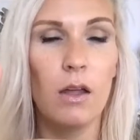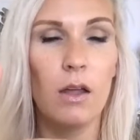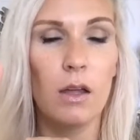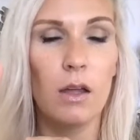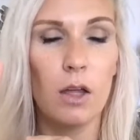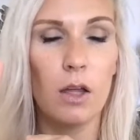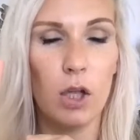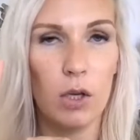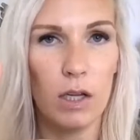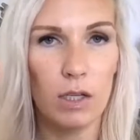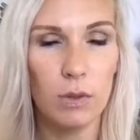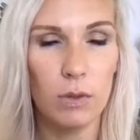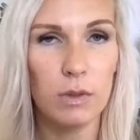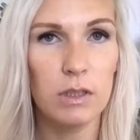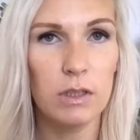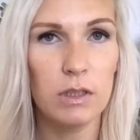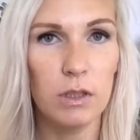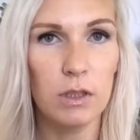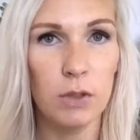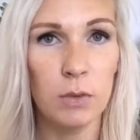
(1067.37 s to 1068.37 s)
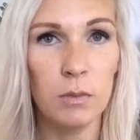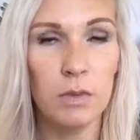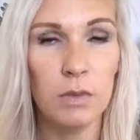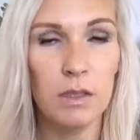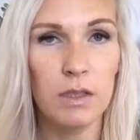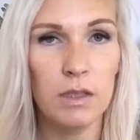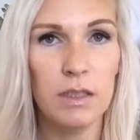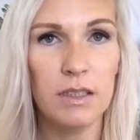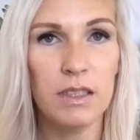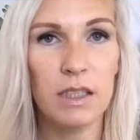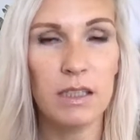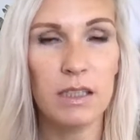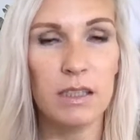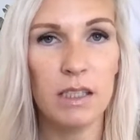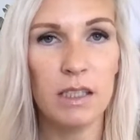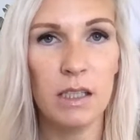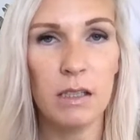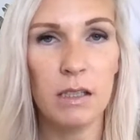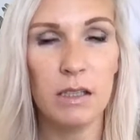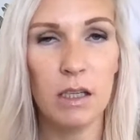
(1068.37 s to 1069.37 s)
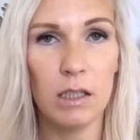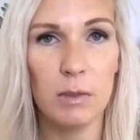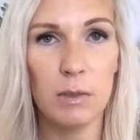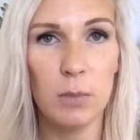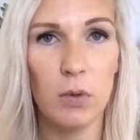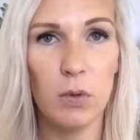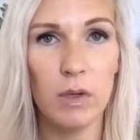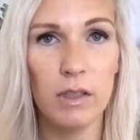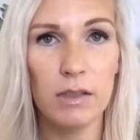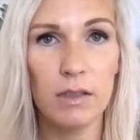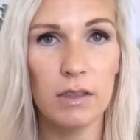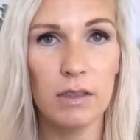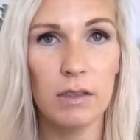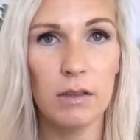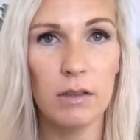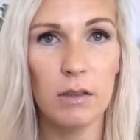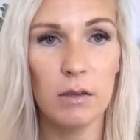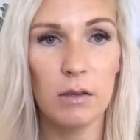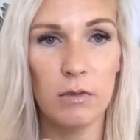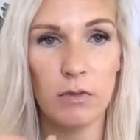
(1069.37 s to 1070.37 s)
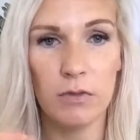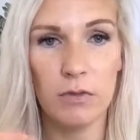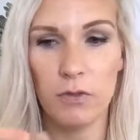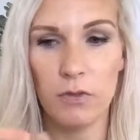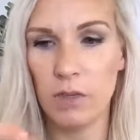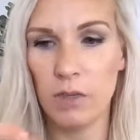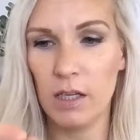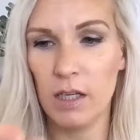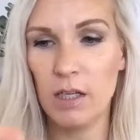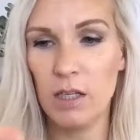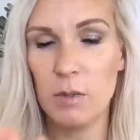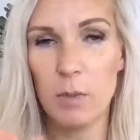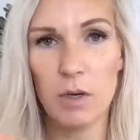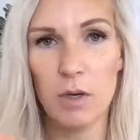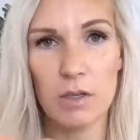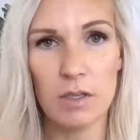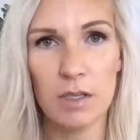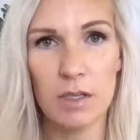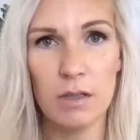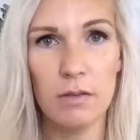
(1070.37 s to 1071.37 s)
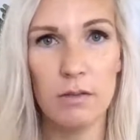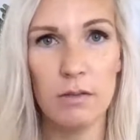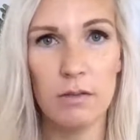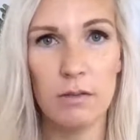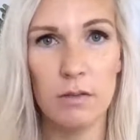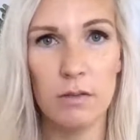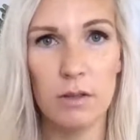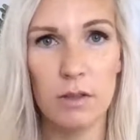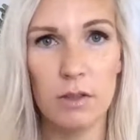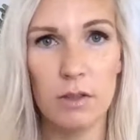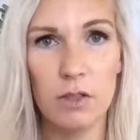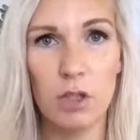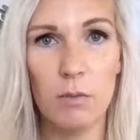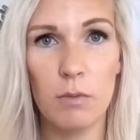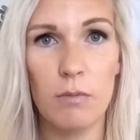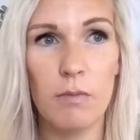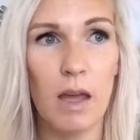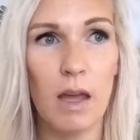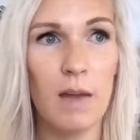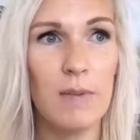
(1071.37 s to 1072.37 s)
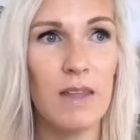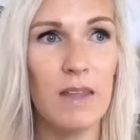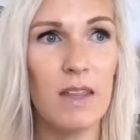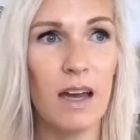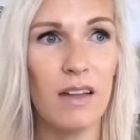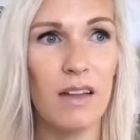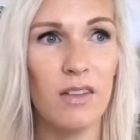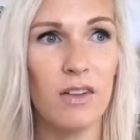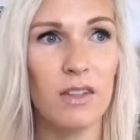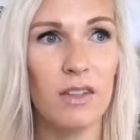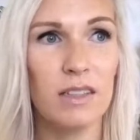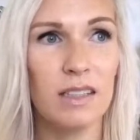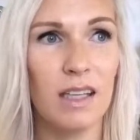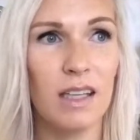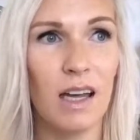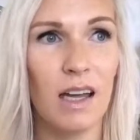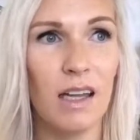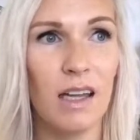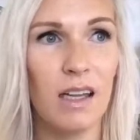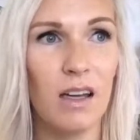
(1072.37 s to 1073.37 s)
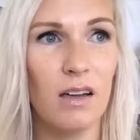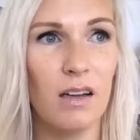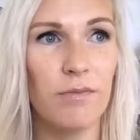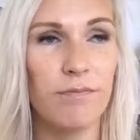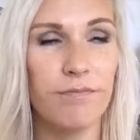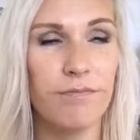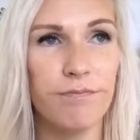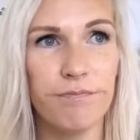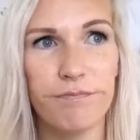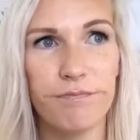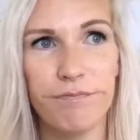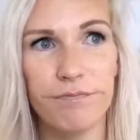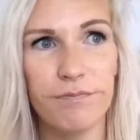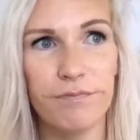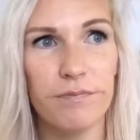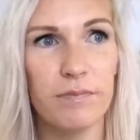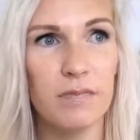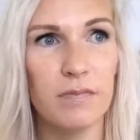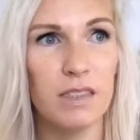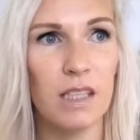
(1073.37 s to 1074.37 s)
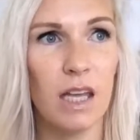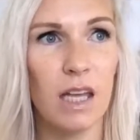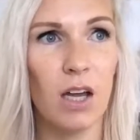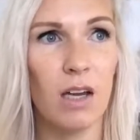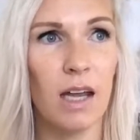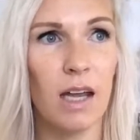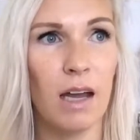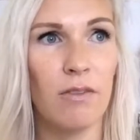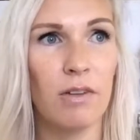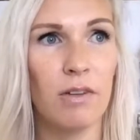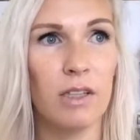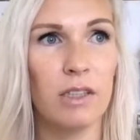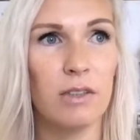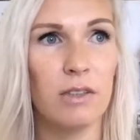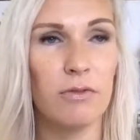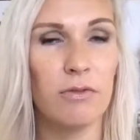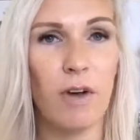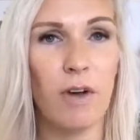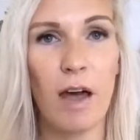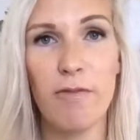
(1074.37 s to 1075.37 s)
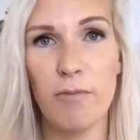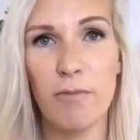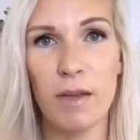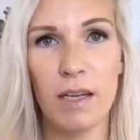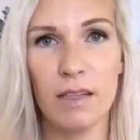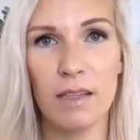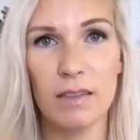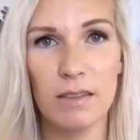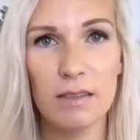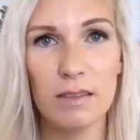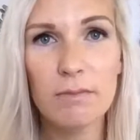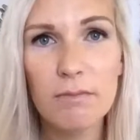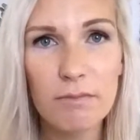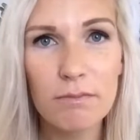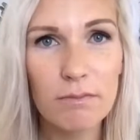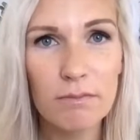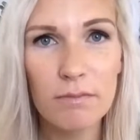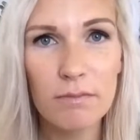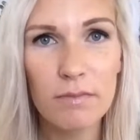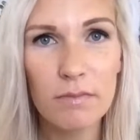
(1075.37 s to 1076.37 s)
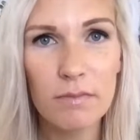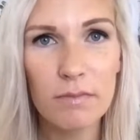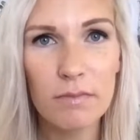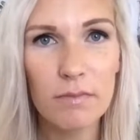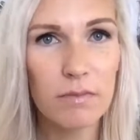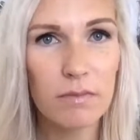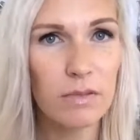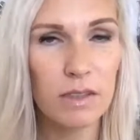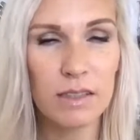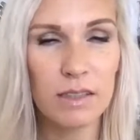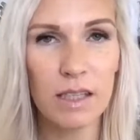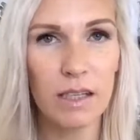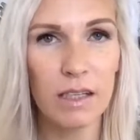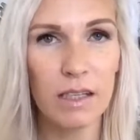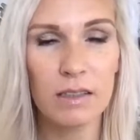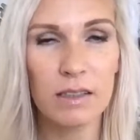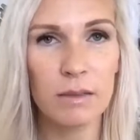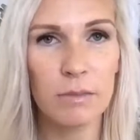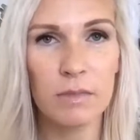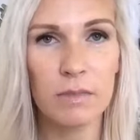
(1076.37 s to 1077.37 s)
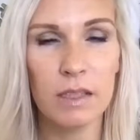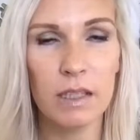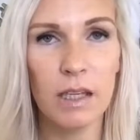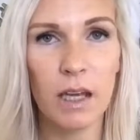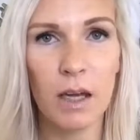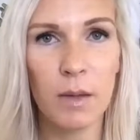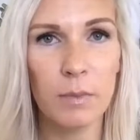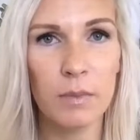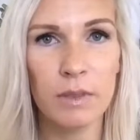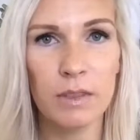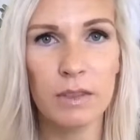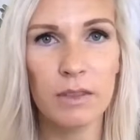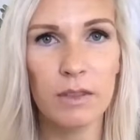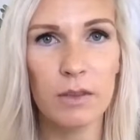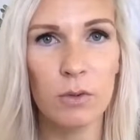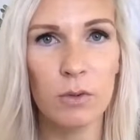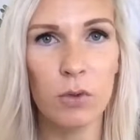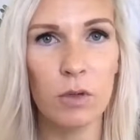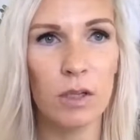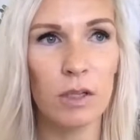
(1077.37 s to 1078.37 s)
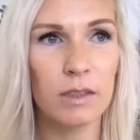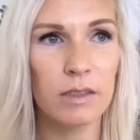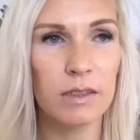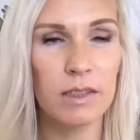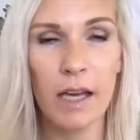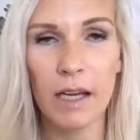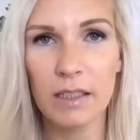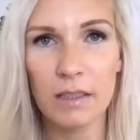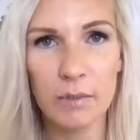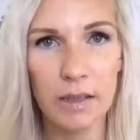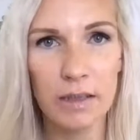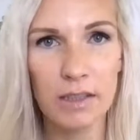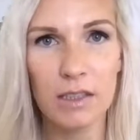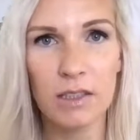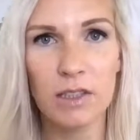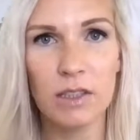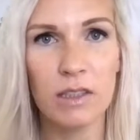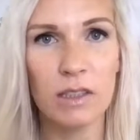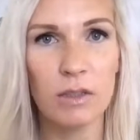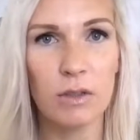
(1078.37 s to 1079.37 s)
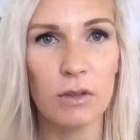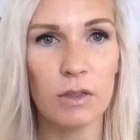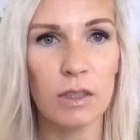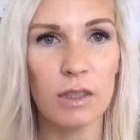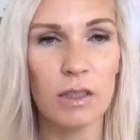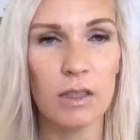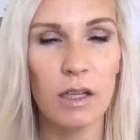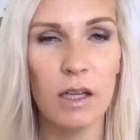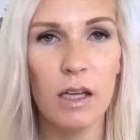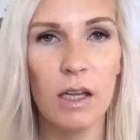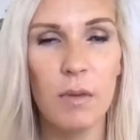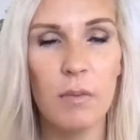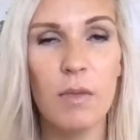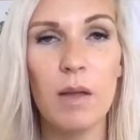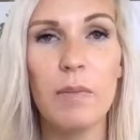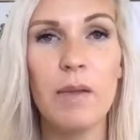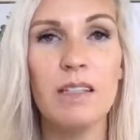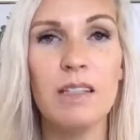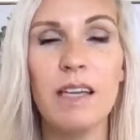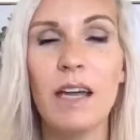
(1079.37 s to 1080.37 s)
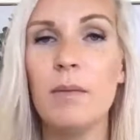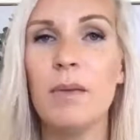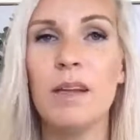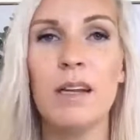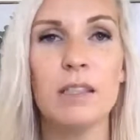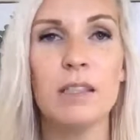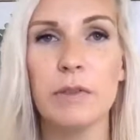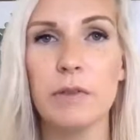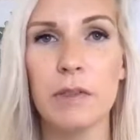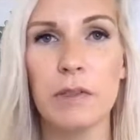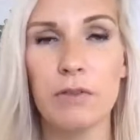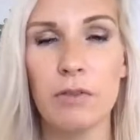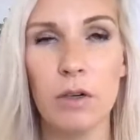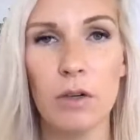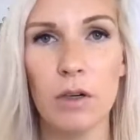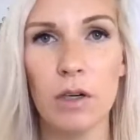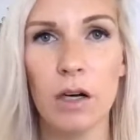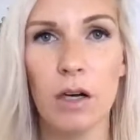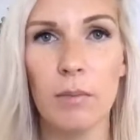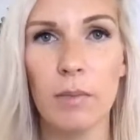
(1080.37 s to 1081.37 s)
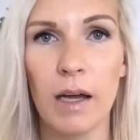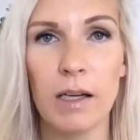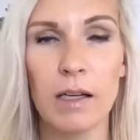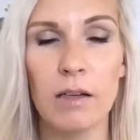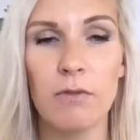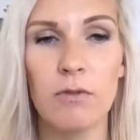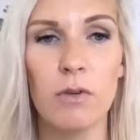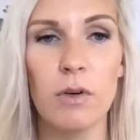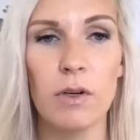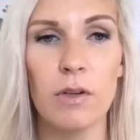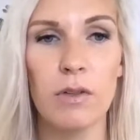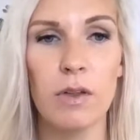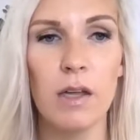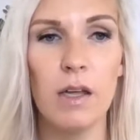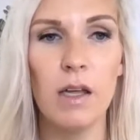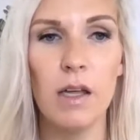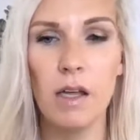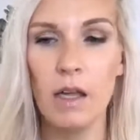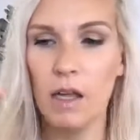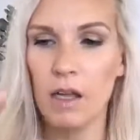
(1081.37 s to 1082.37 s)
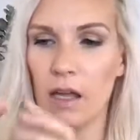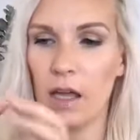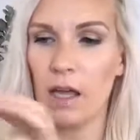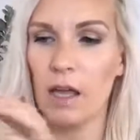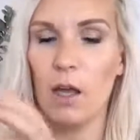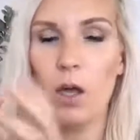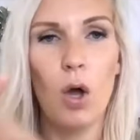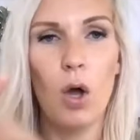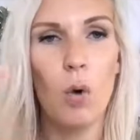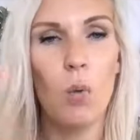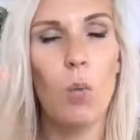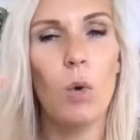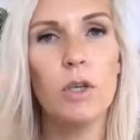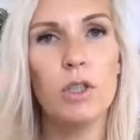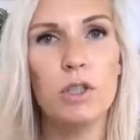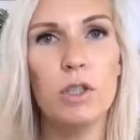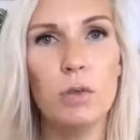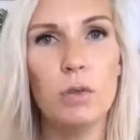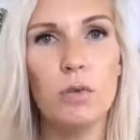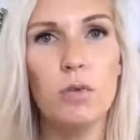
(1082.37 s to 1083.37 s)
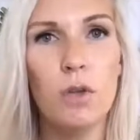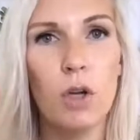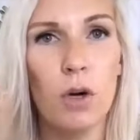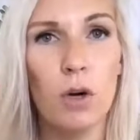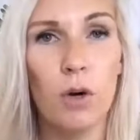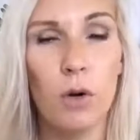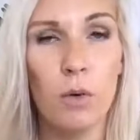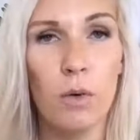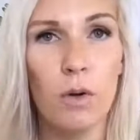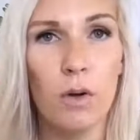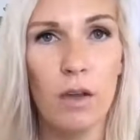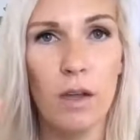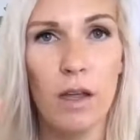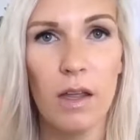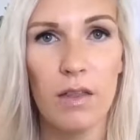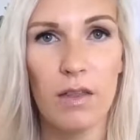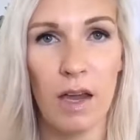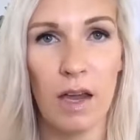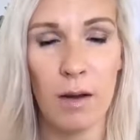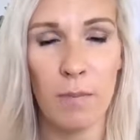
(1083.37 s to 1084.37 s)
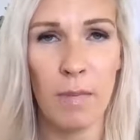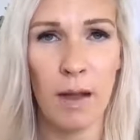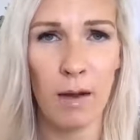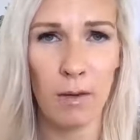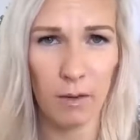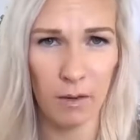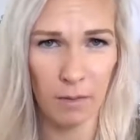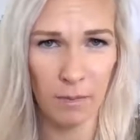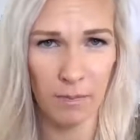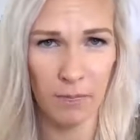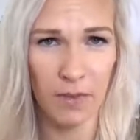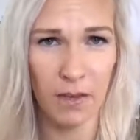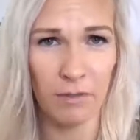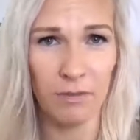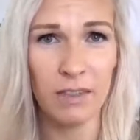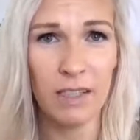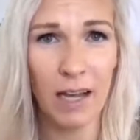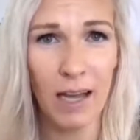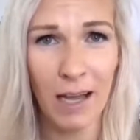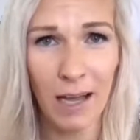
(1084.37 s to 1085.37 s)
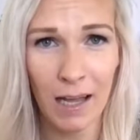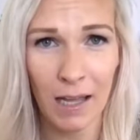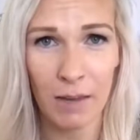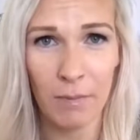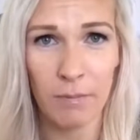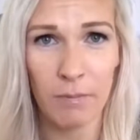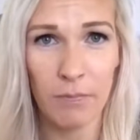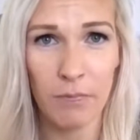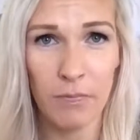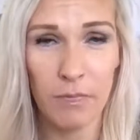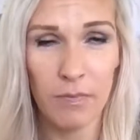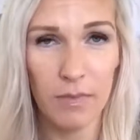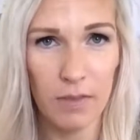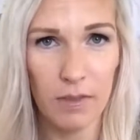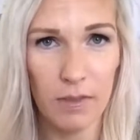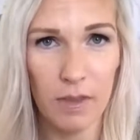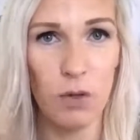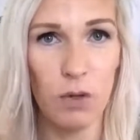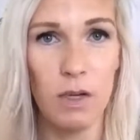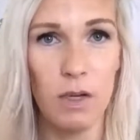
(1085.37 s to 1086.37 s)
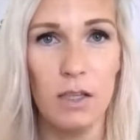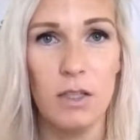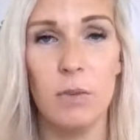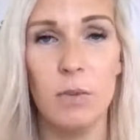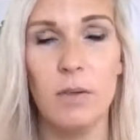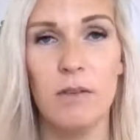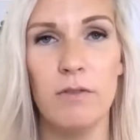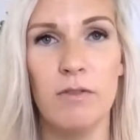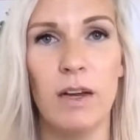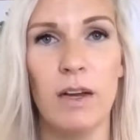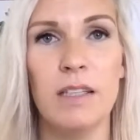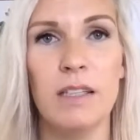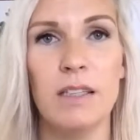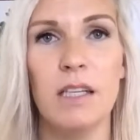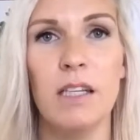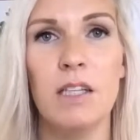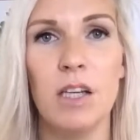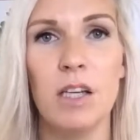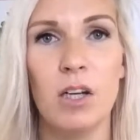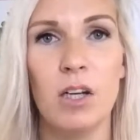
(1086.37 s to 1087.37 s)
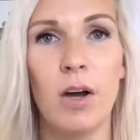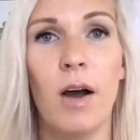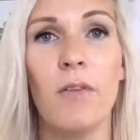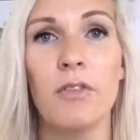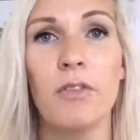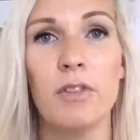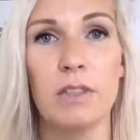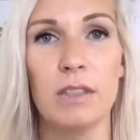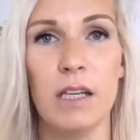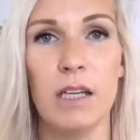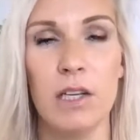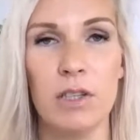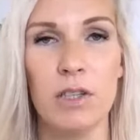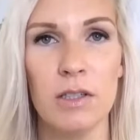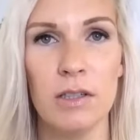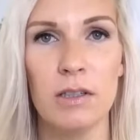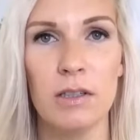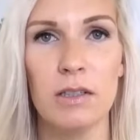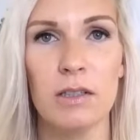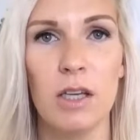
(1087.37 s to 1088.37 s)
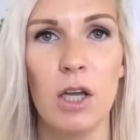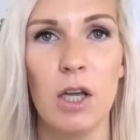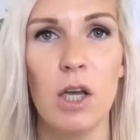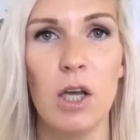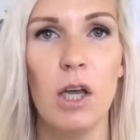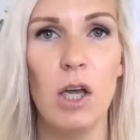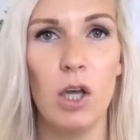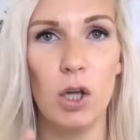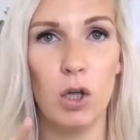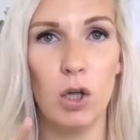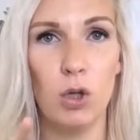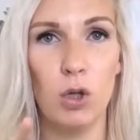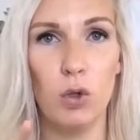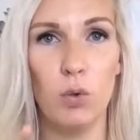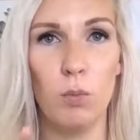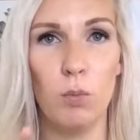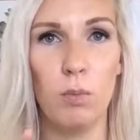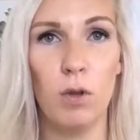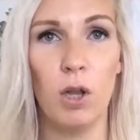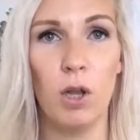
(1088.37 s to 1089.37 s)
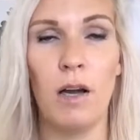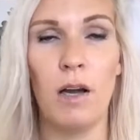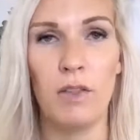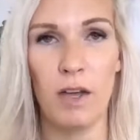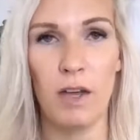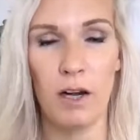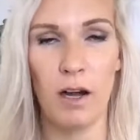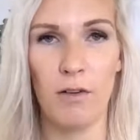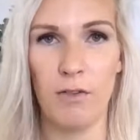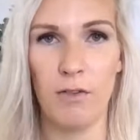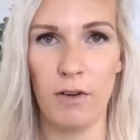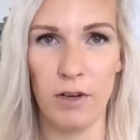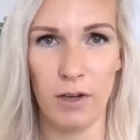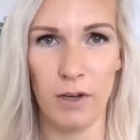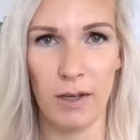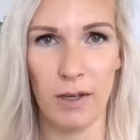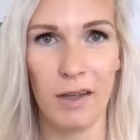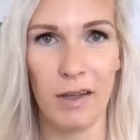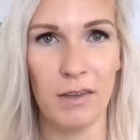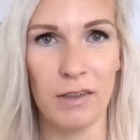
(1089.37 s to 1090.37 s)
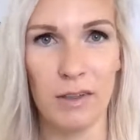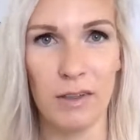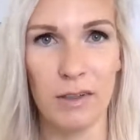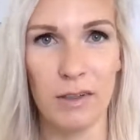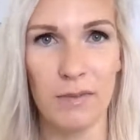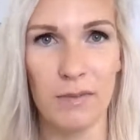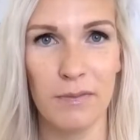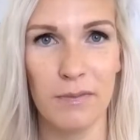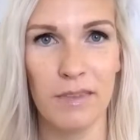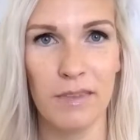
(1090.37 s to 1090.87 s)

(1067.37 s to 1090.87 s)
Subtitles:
You need to assume 16 touch points for each person. So maybe that looks like, say on average, 5 minutes, sending some DMs or text messages, or maybe 10 minutes for a phone call back and forth. Okay. Once you know that amount of time that you need to invest into conversations, you block that off on your calendar.